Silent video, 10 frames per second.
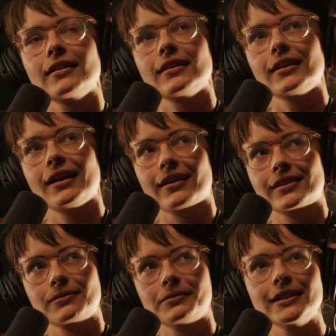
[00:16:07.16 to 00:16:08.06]
Yeah,
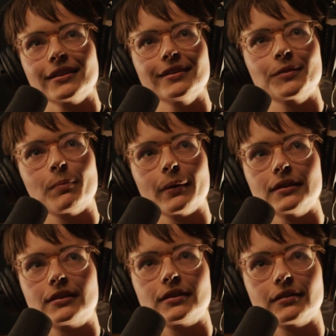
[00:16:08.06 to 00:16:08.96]
it's weird,
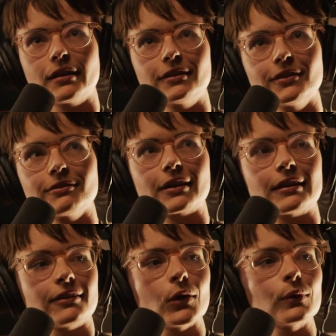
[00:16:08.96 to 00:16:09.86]
but I don't
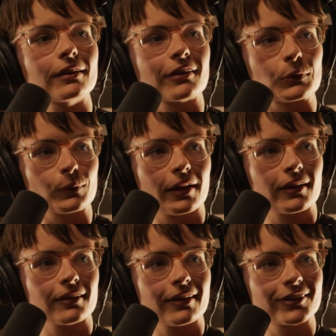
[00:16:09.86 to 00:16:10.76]
really know another
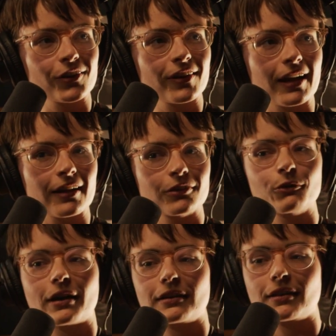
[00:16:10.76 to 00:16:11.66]
way. I don't know how to
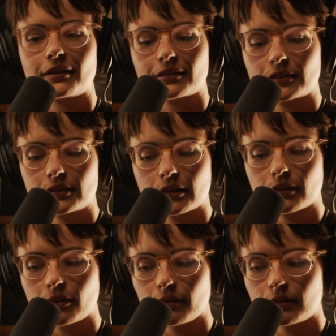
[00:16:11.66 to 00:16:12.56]
write things that
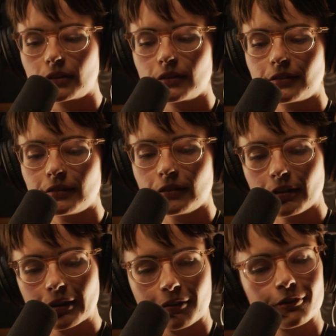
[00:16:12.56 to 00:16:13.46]
aren't
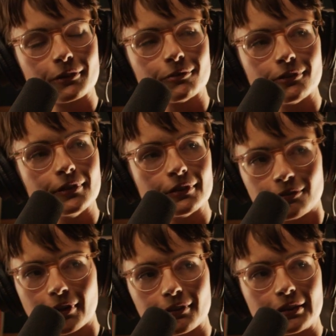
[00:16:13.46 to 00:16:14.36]
like from
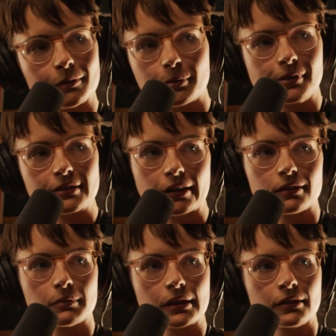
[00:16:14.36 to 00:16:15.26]
very deep
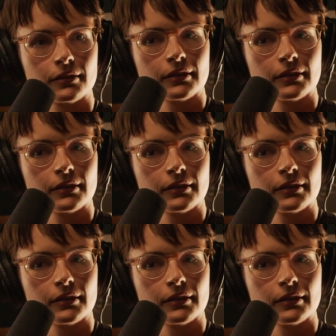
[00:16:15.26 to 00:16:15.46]
inside me.